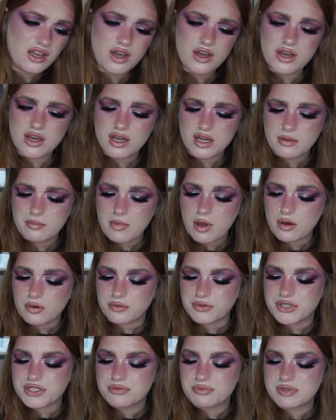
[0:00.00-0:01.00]
Um, oh,
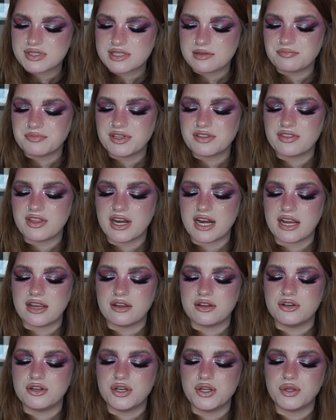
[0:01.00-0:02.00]
this was something that I
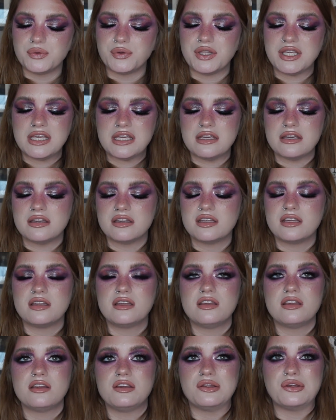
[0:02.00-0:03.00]
newly
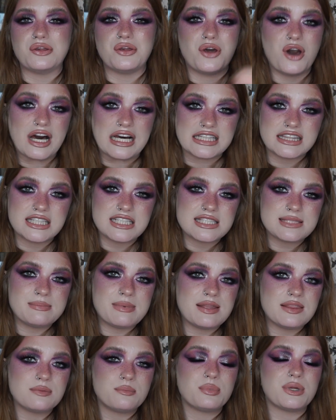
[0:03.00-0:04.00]
got this
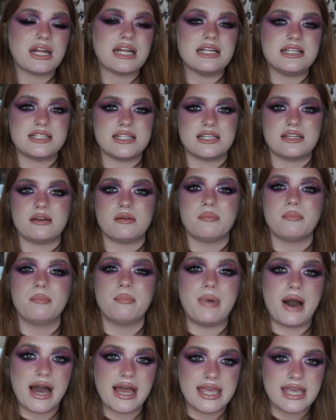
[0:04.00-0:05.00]
month, but I didn't
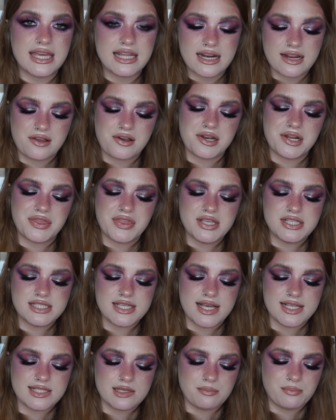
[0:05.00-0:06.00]
buy it. I got this
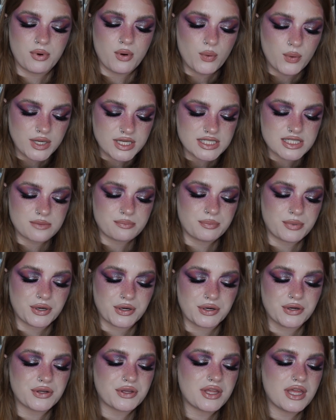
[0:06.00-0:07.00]
as a point
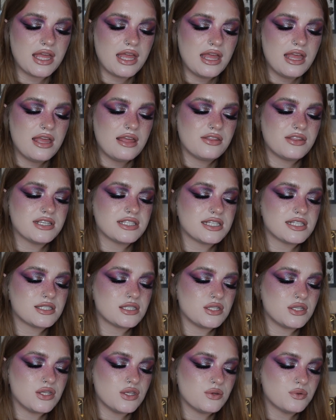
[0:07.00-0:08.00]
perk. This is
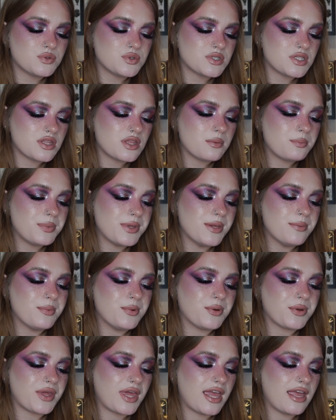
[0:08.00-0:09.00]
the Youth to the
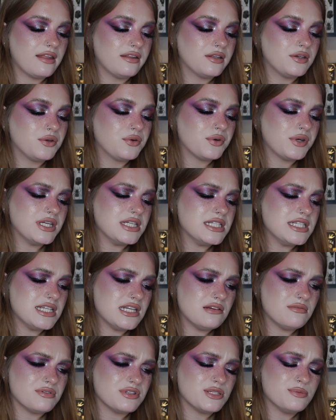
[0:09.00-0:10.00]
People Kale and Green
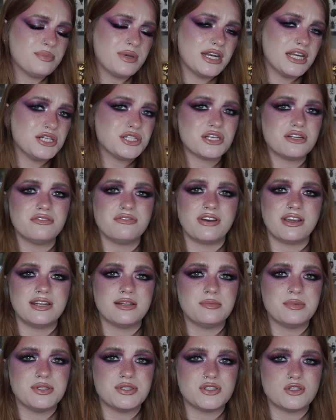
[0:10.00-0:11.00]
Tea with Spinach and
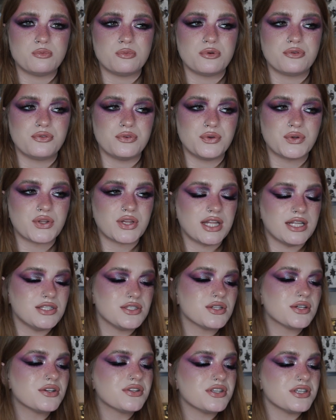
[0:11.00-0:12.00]
Vitamin Superfood
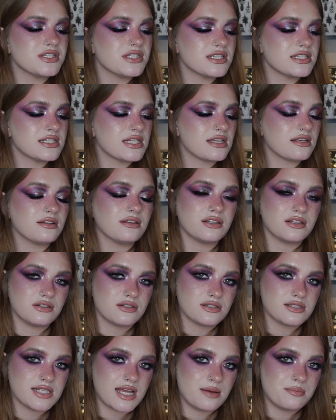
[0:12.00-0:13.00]
Cleanser. This is like a little
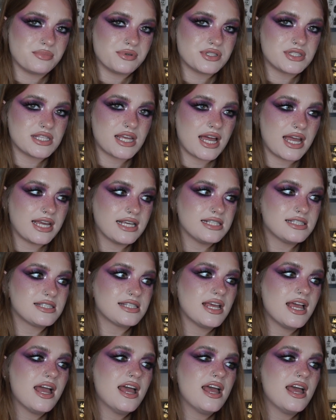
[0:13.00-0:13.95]
sample size.